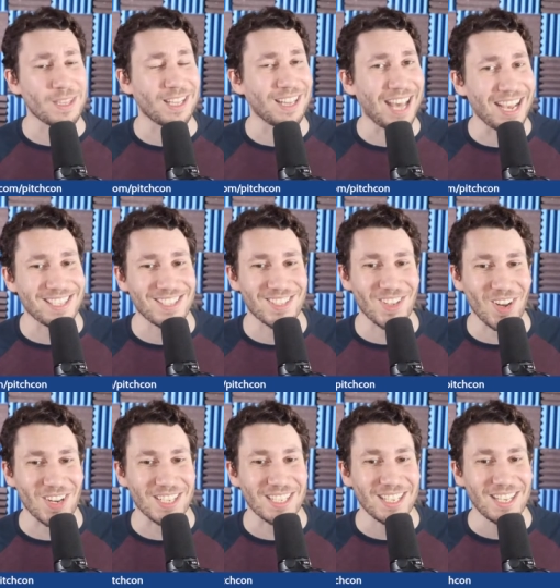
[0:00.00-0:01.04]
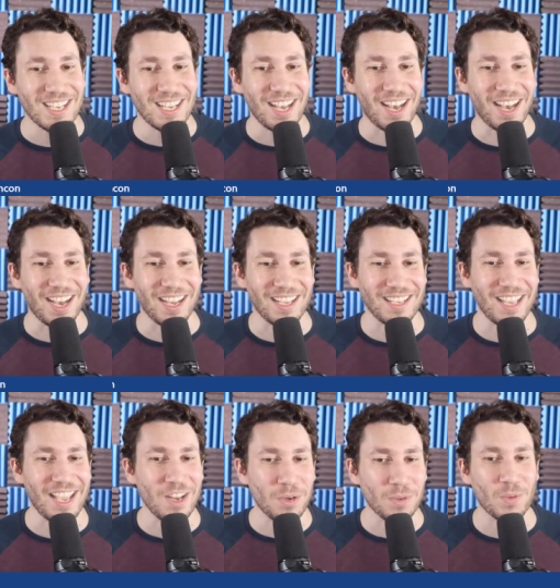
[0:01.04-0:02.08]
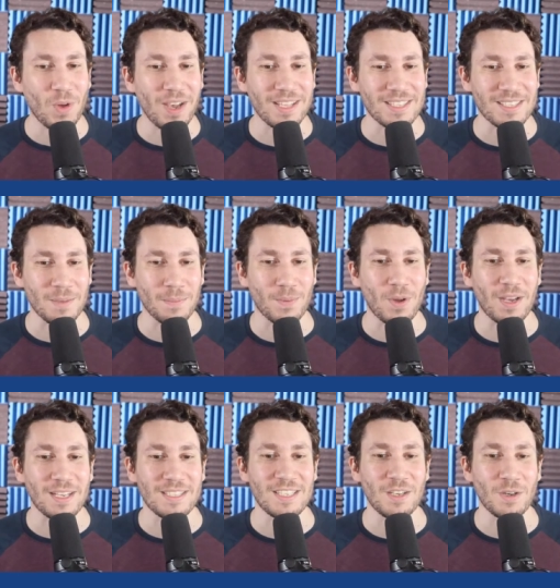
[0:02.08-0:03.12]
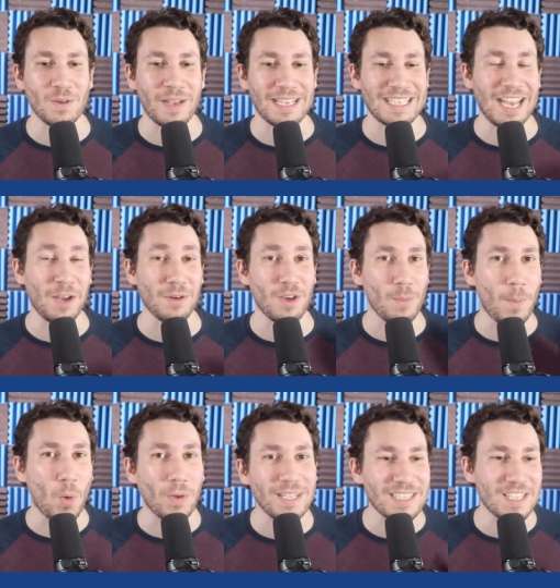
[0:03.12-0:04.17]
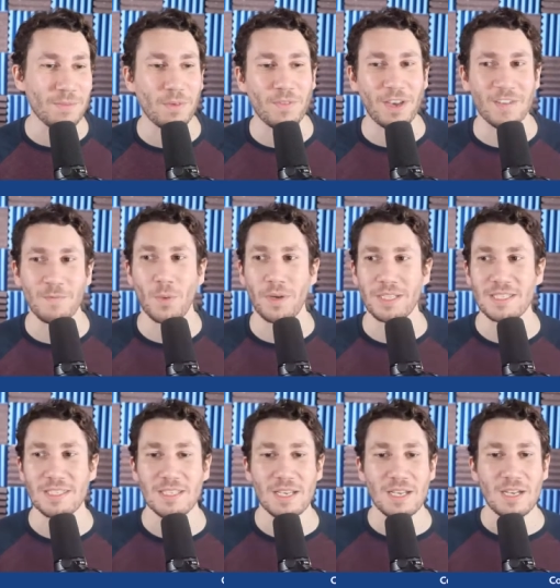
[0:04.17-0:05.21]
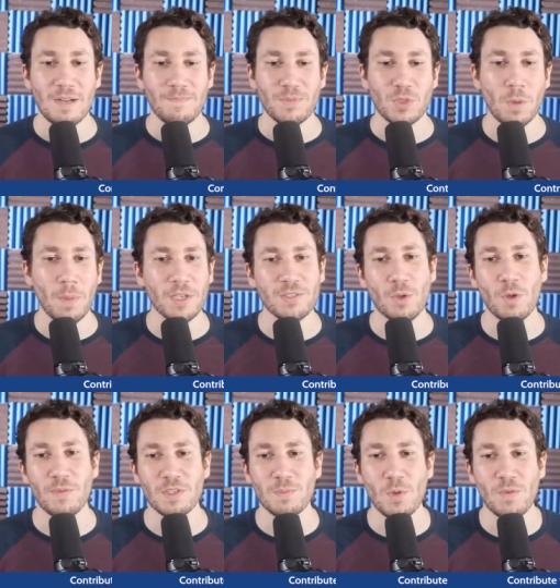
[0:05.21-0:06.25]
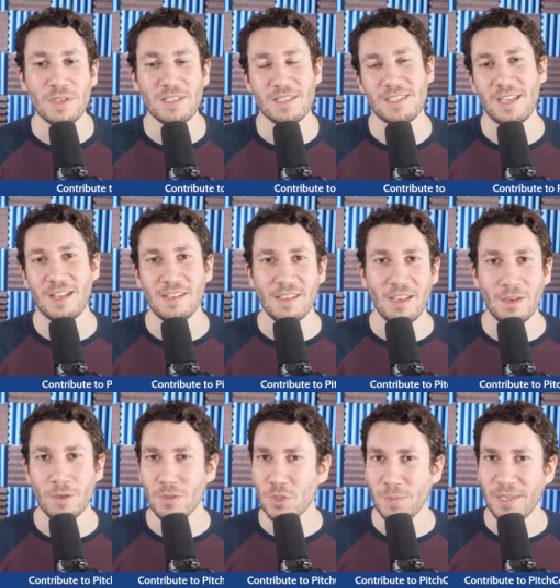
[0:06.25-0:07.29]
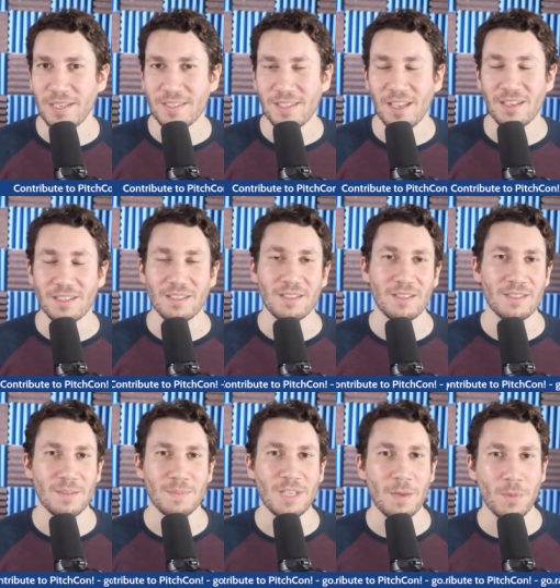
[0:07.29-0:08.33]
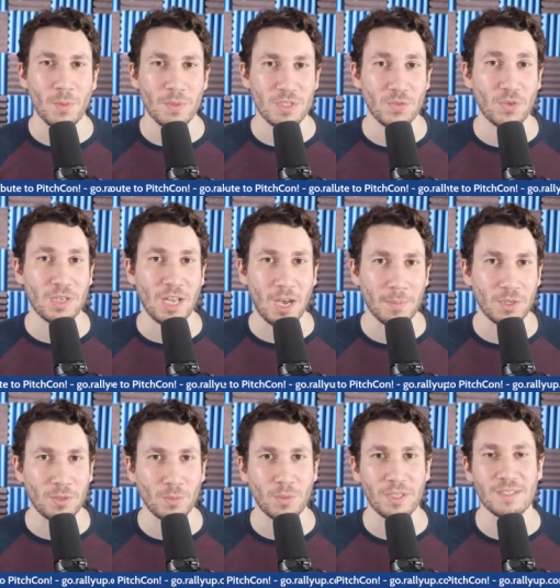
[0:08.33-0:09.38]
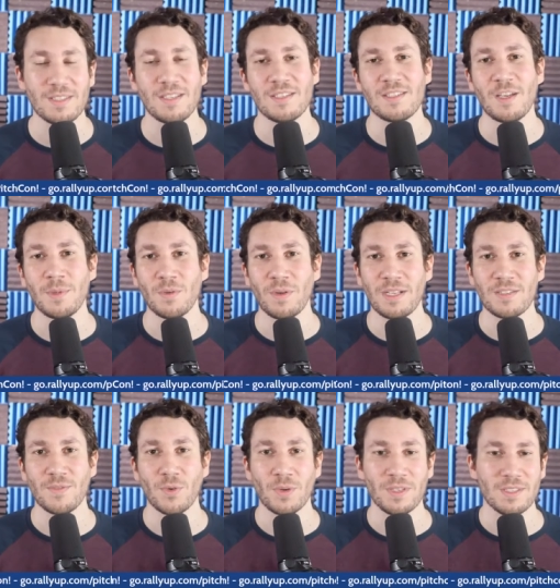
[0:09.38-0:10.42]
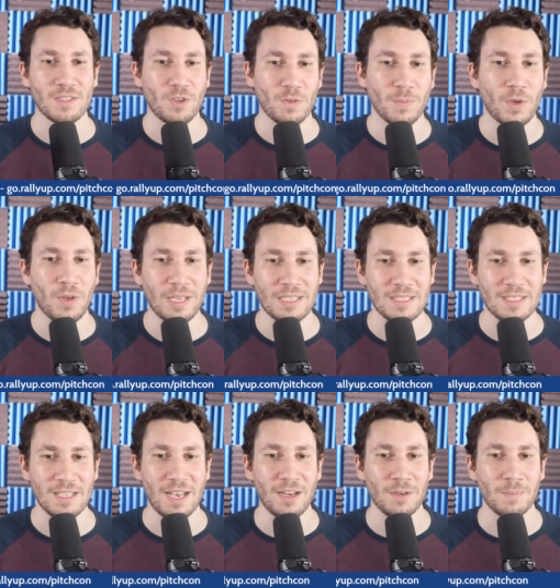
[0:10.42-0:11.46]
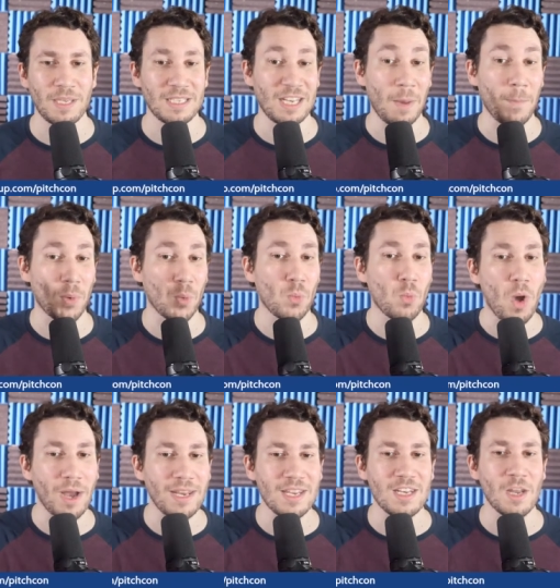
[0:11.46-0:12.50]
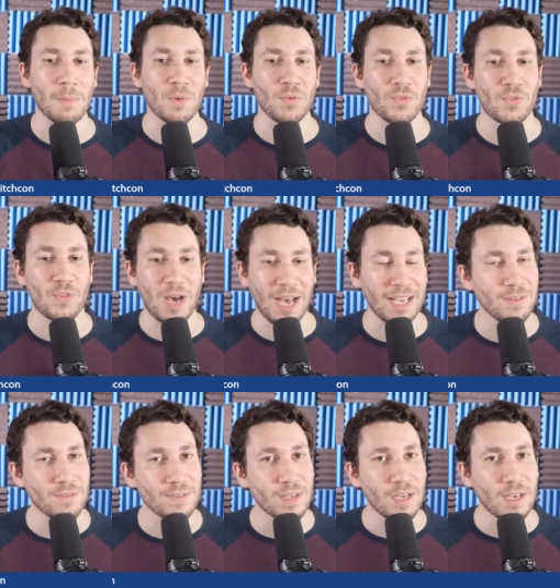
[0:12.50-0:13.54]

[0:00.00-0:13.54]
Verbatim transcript: last start. Uh, eight earned runs that brought his ERA down 0.75 points. Joe Musgrove is moving to San Diego, and you should be excited. His September was phenomenal, with CSW rates for his curveball and slider being number one and number five